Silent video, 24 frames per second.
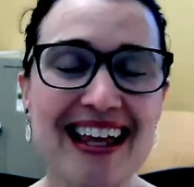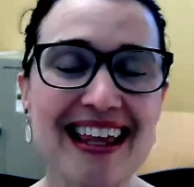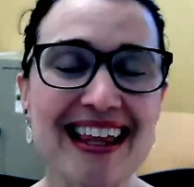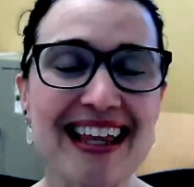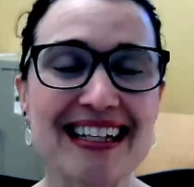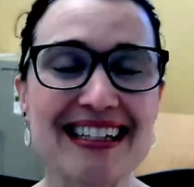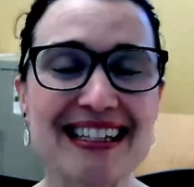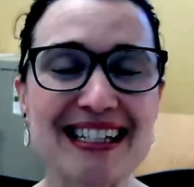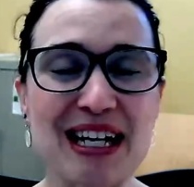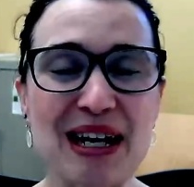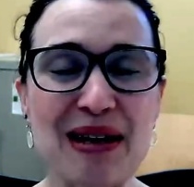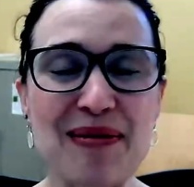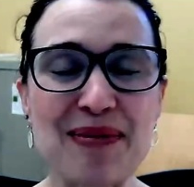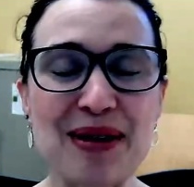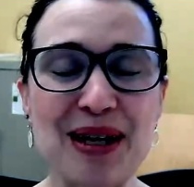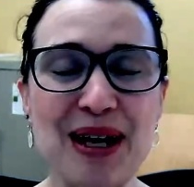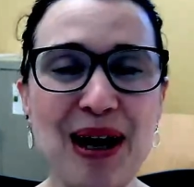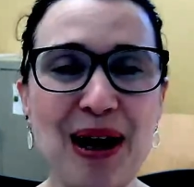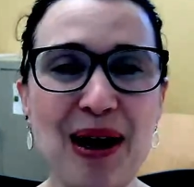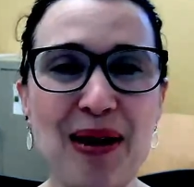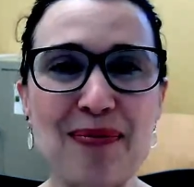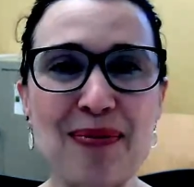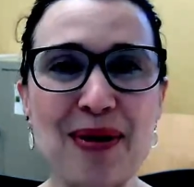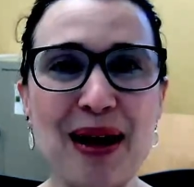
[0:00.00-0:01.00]
that's coming
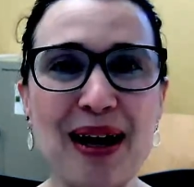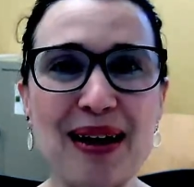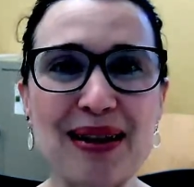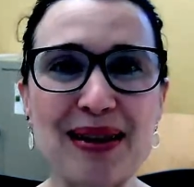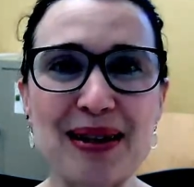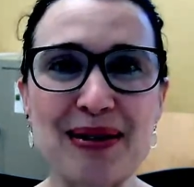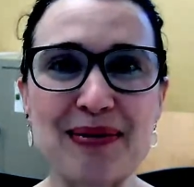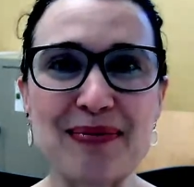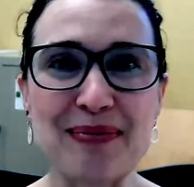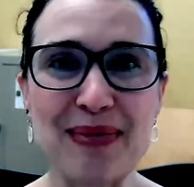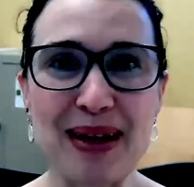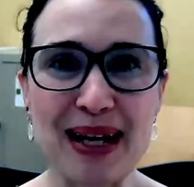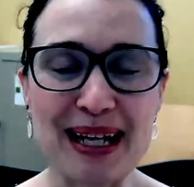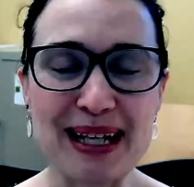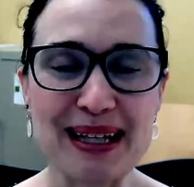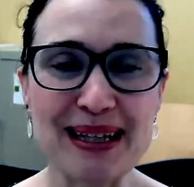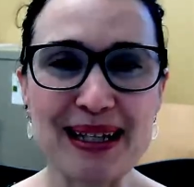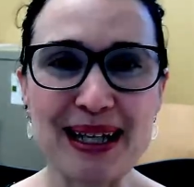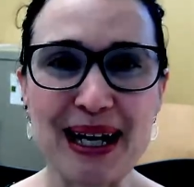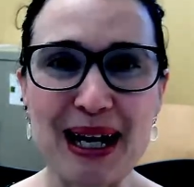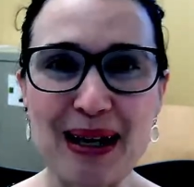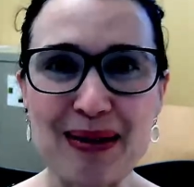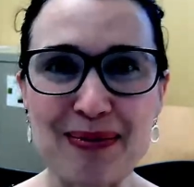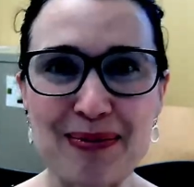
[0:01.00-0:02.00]
up at the
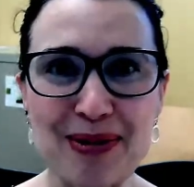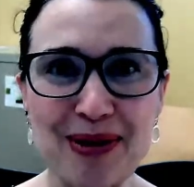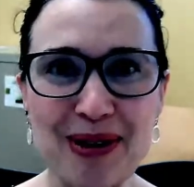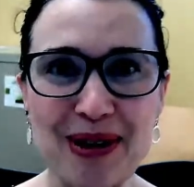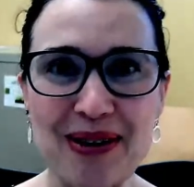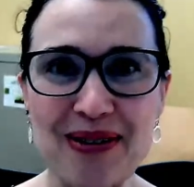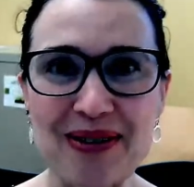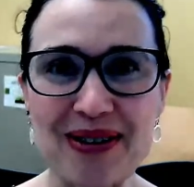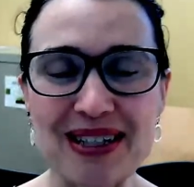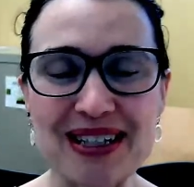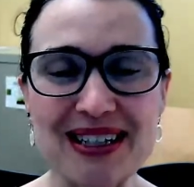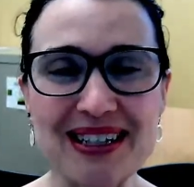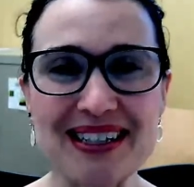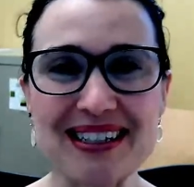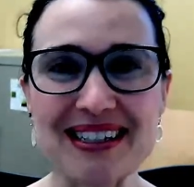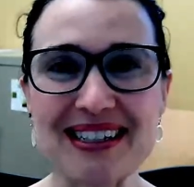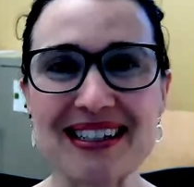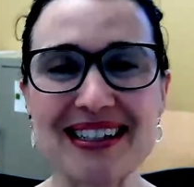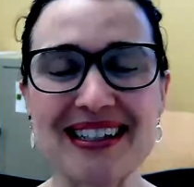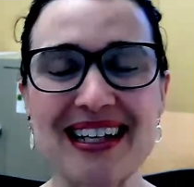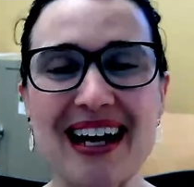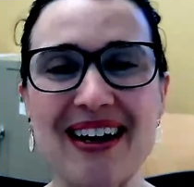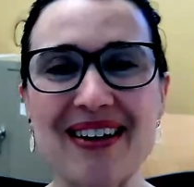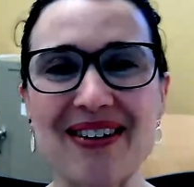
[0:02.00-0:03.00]
main library this
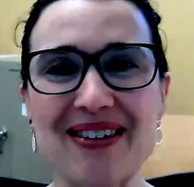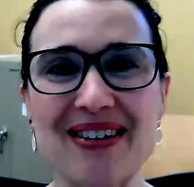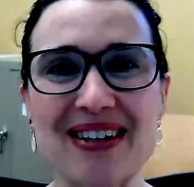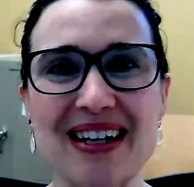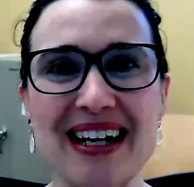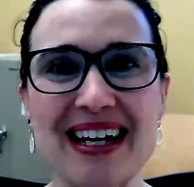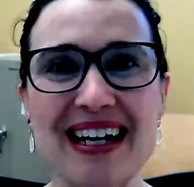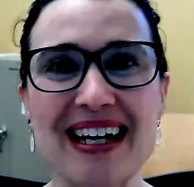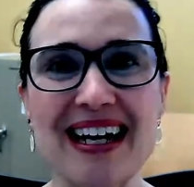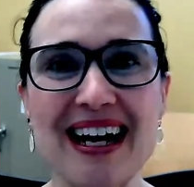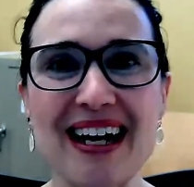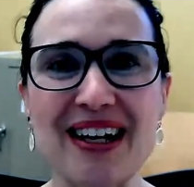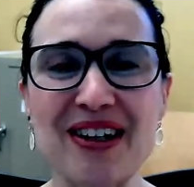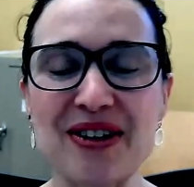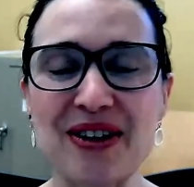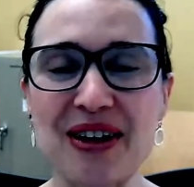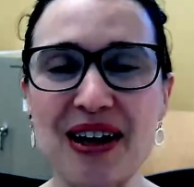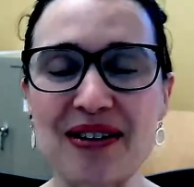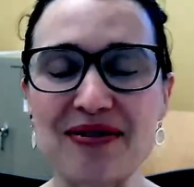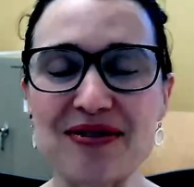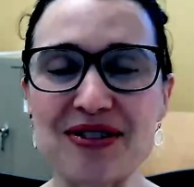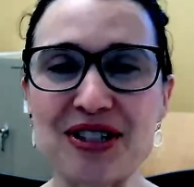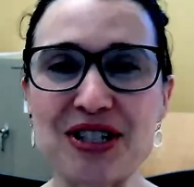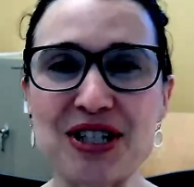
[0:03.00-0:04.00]
Saturday, and you'll
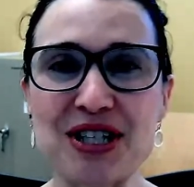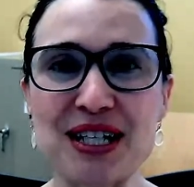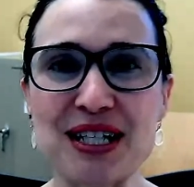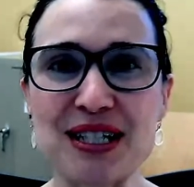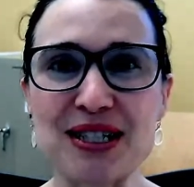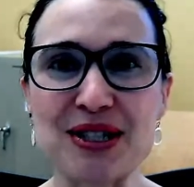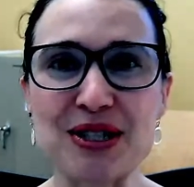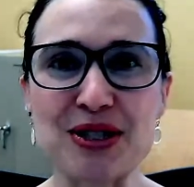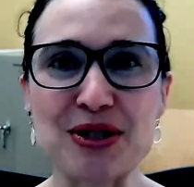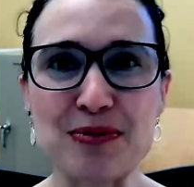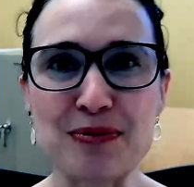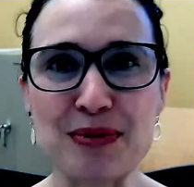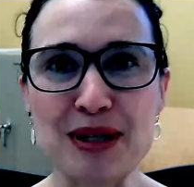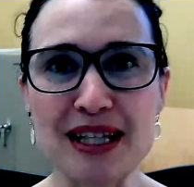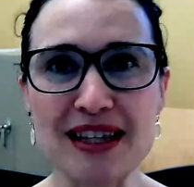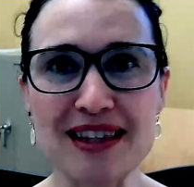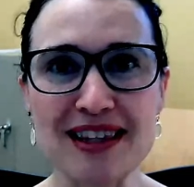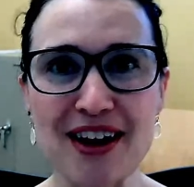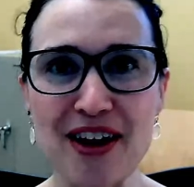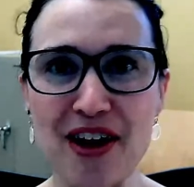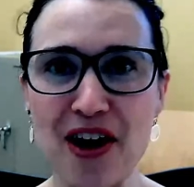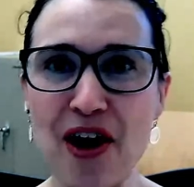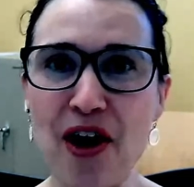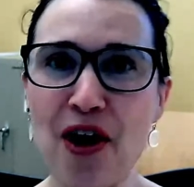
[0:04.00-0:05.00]
have a chance to
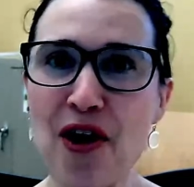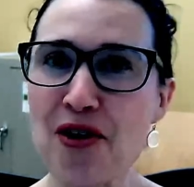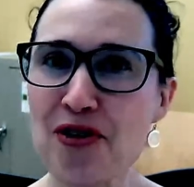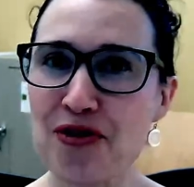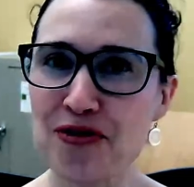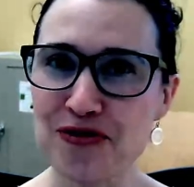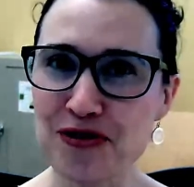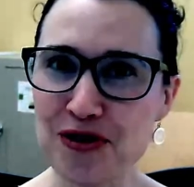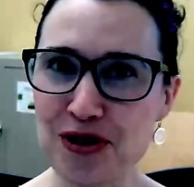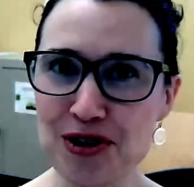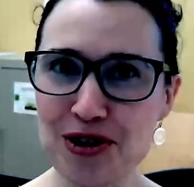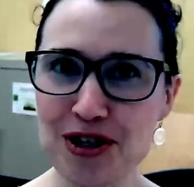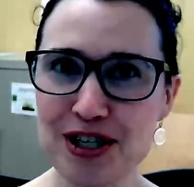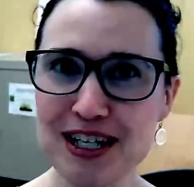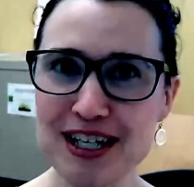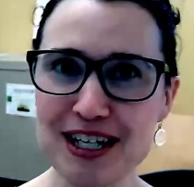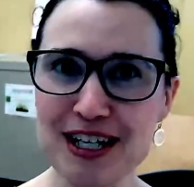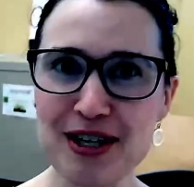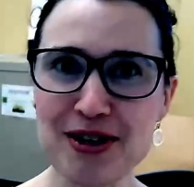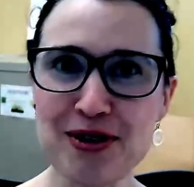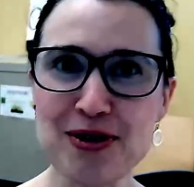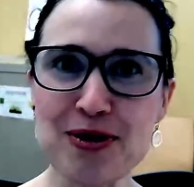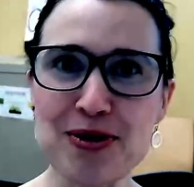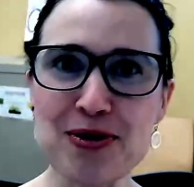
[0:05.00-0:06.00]
meet the
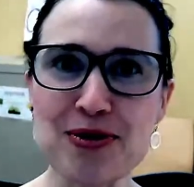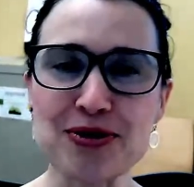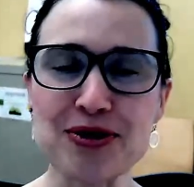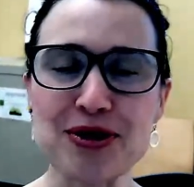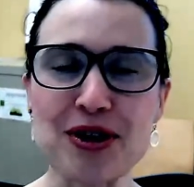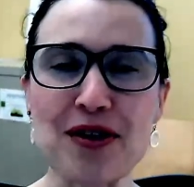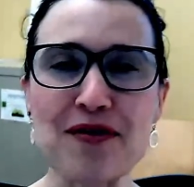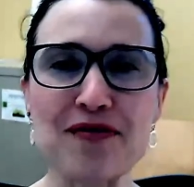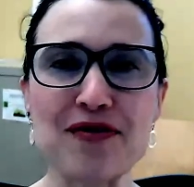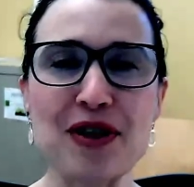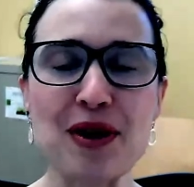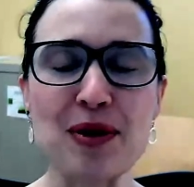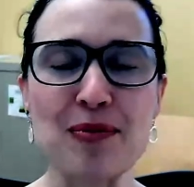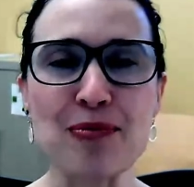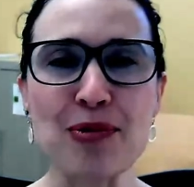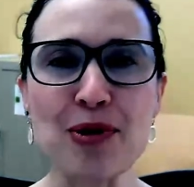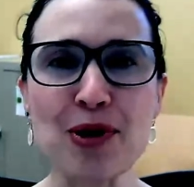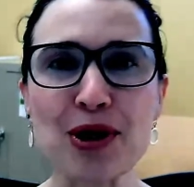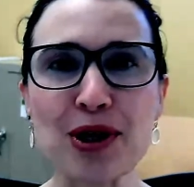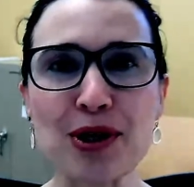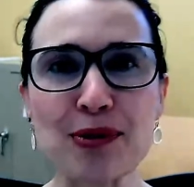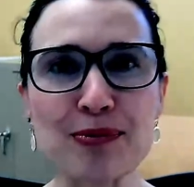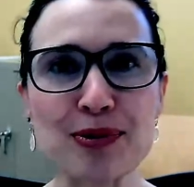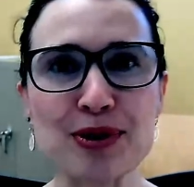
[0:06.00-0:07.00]
furry heroes of the
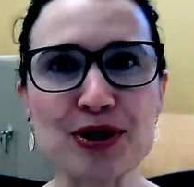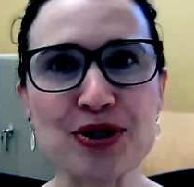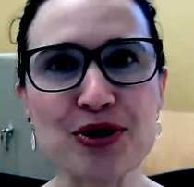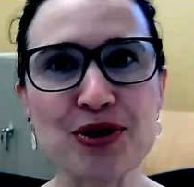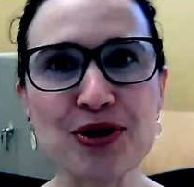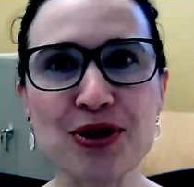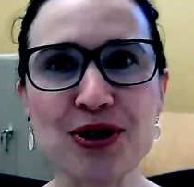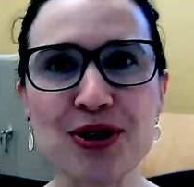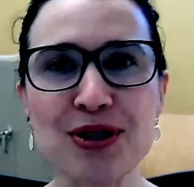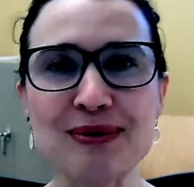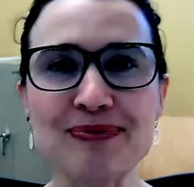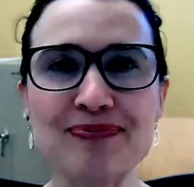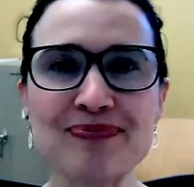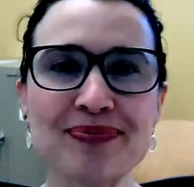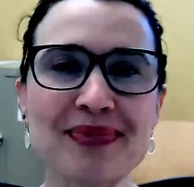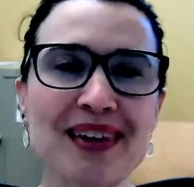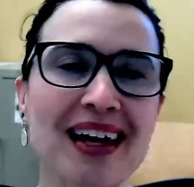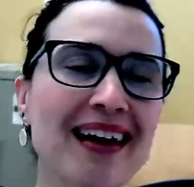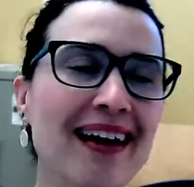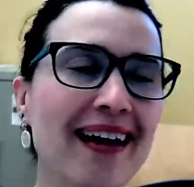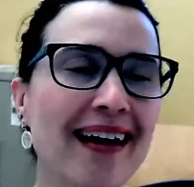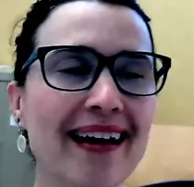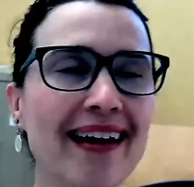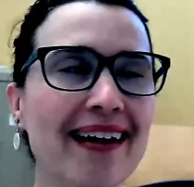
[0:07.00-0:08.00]
Border Patrol
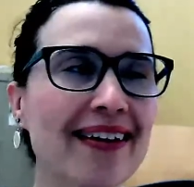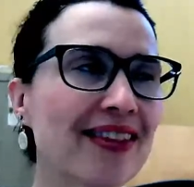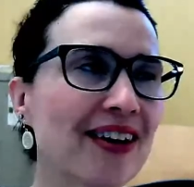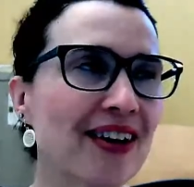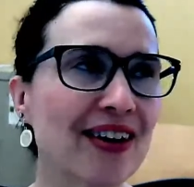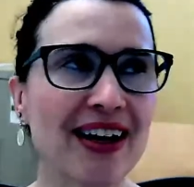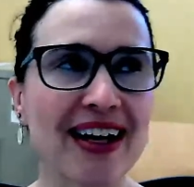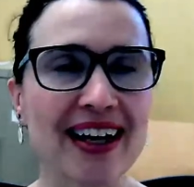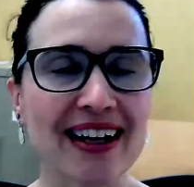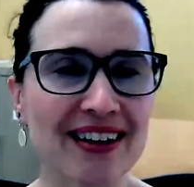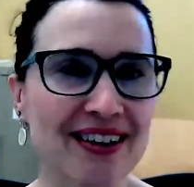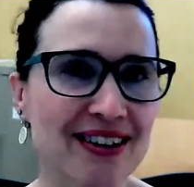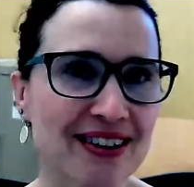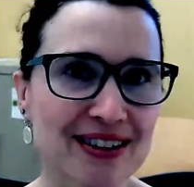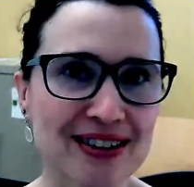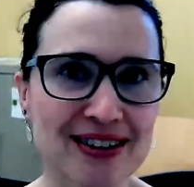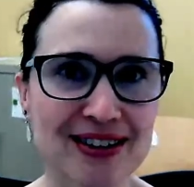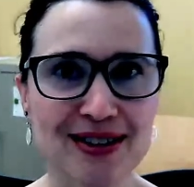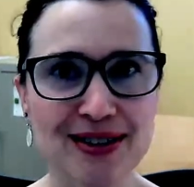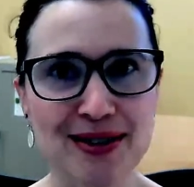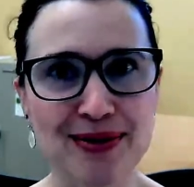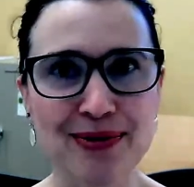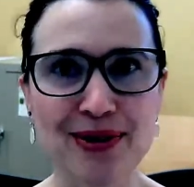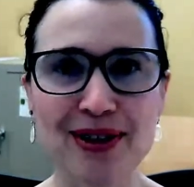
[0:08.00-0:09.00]
and their
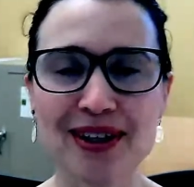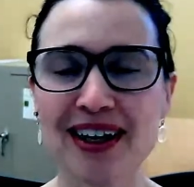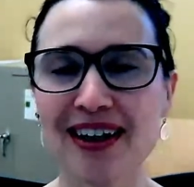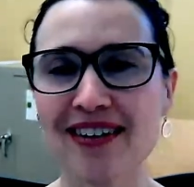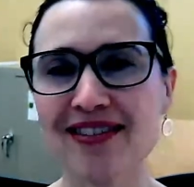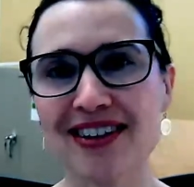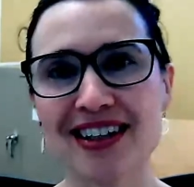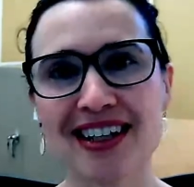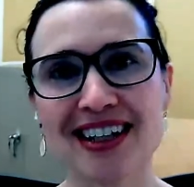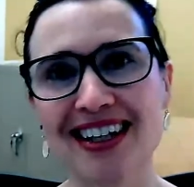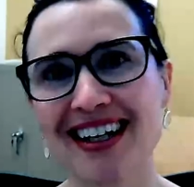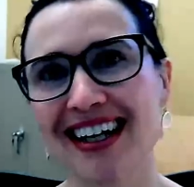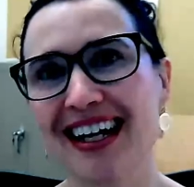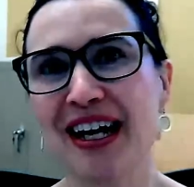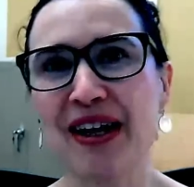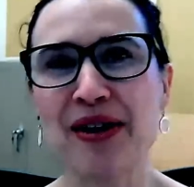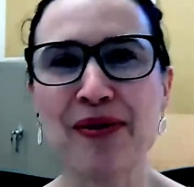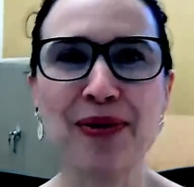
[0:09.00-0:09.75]
handlers, whatever.